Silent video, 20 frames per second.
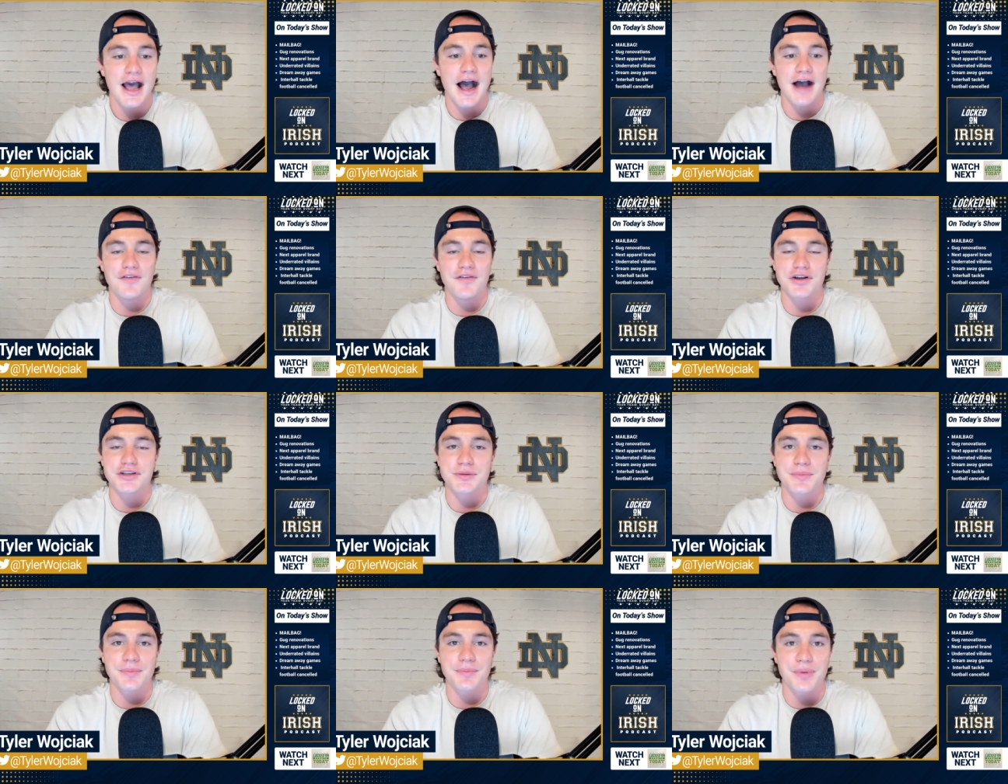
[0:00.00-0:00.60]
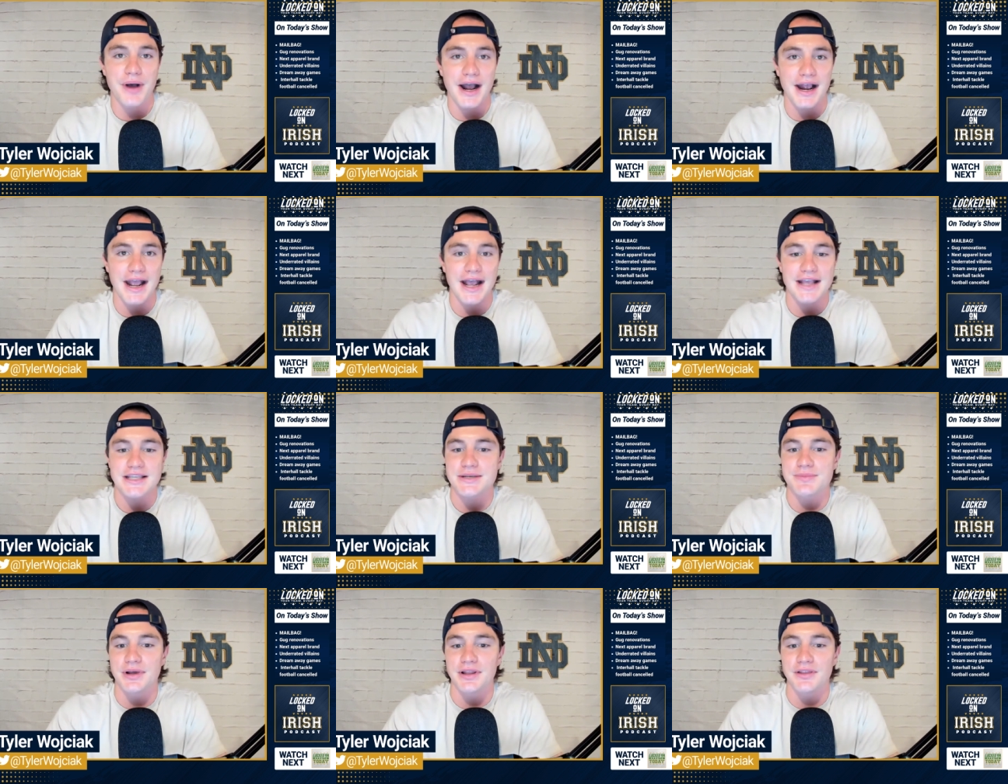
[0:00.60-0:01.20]
I've also been
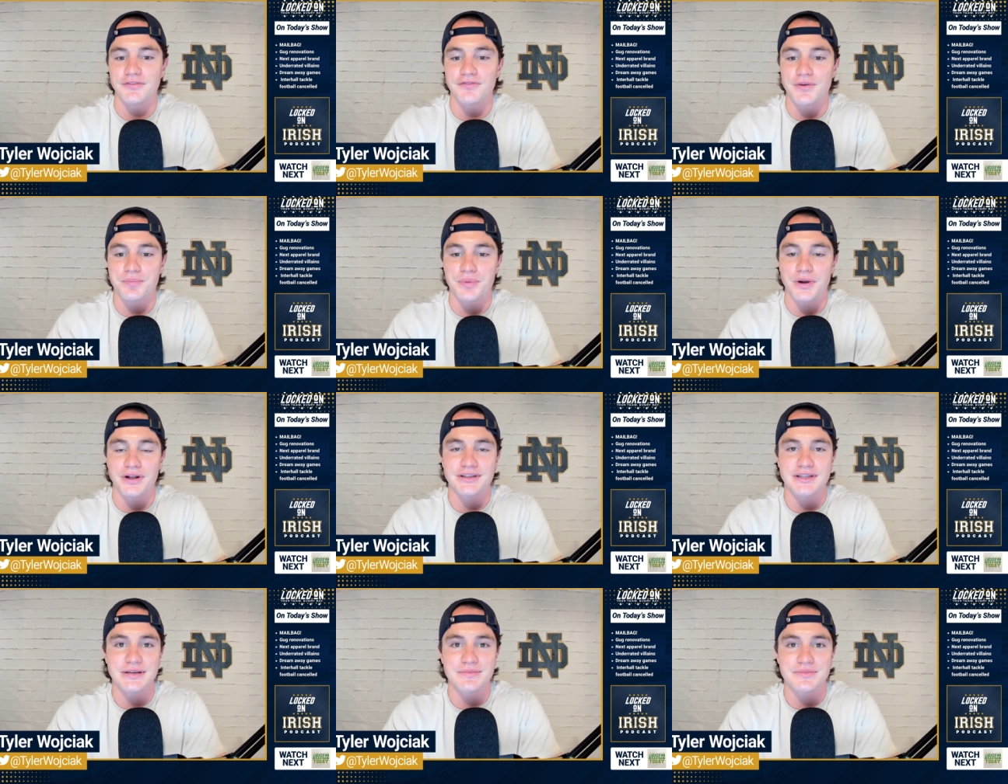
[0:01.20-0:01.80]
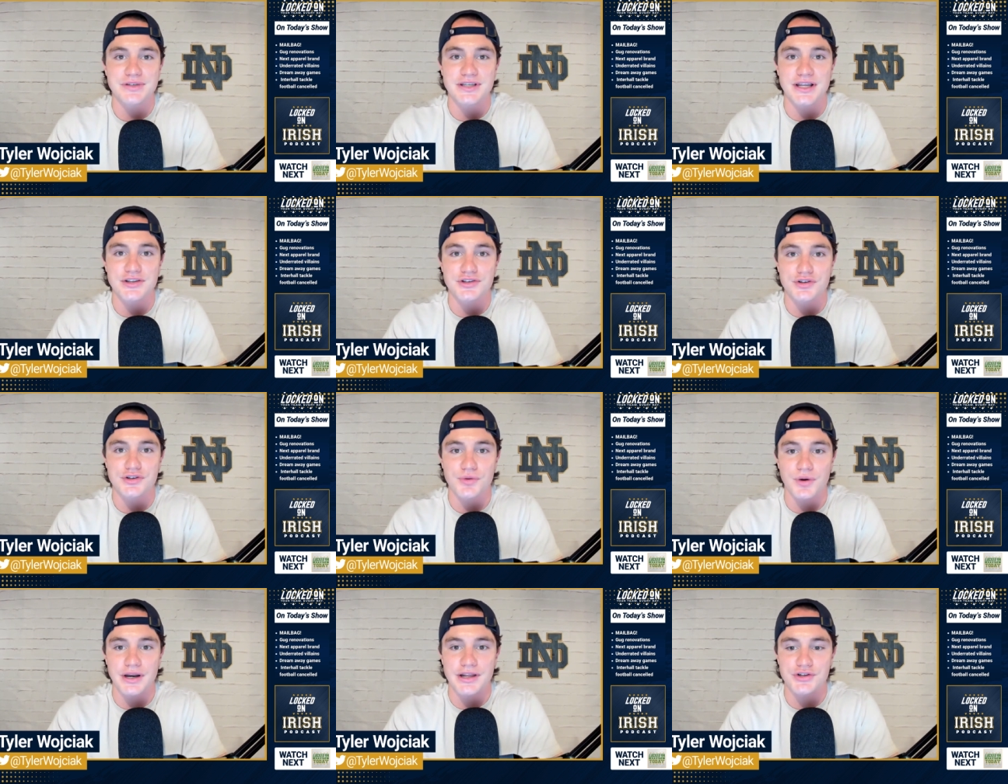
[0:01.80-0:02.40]
podcasting about the football team
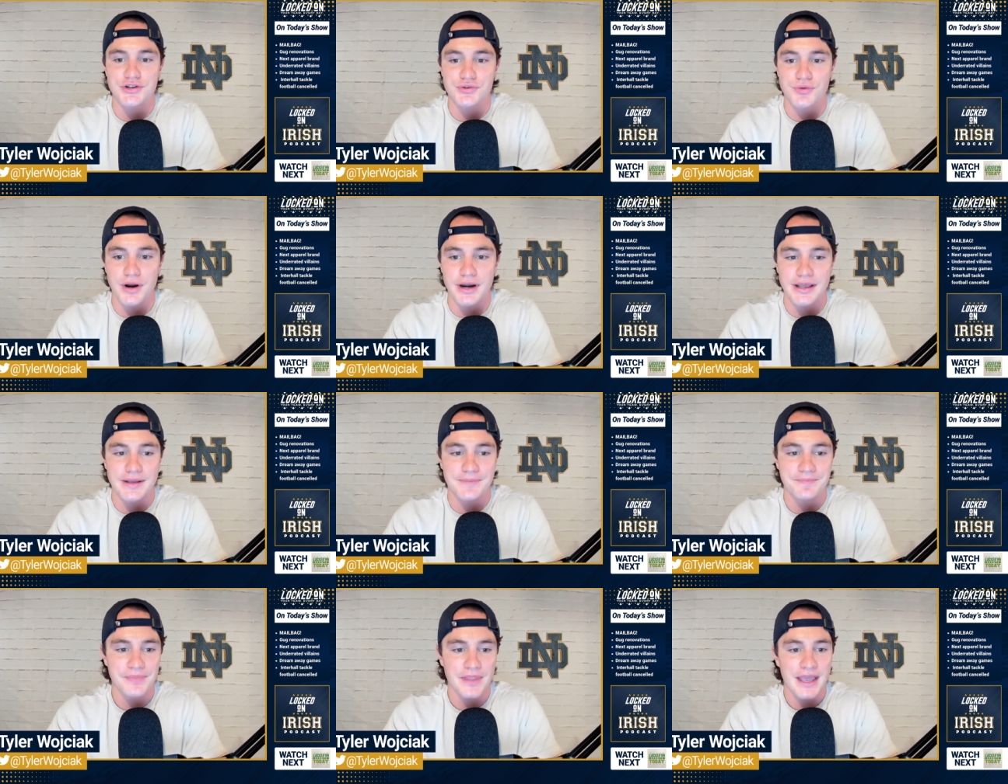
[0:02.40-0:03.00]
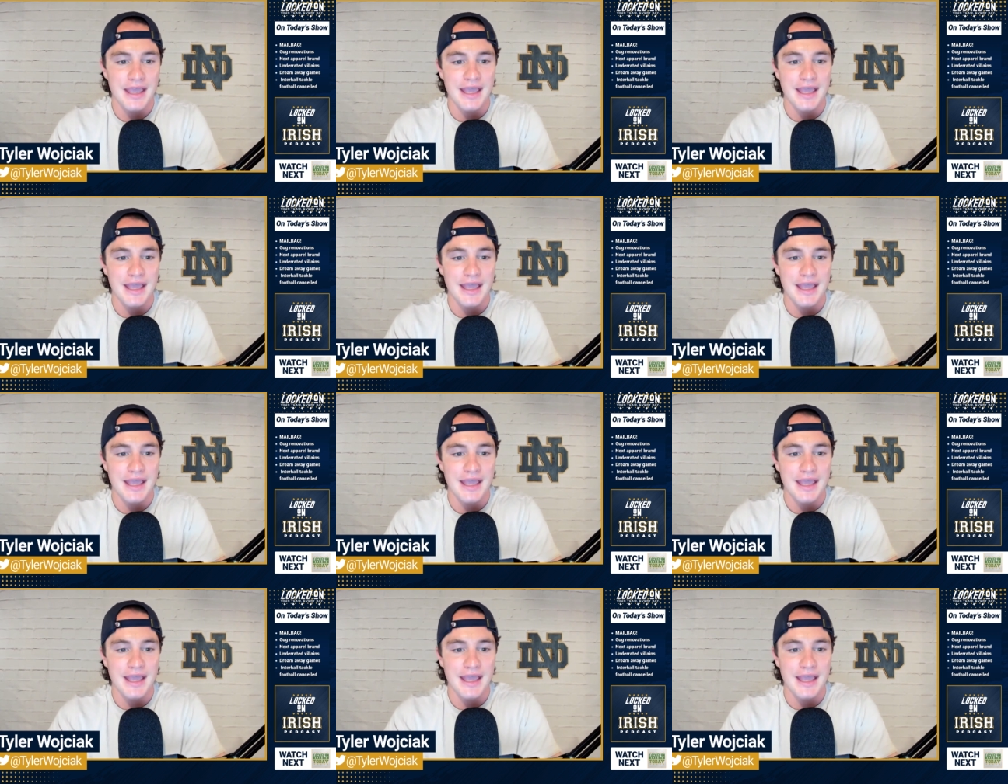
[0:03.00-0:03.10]
since twenty twenty.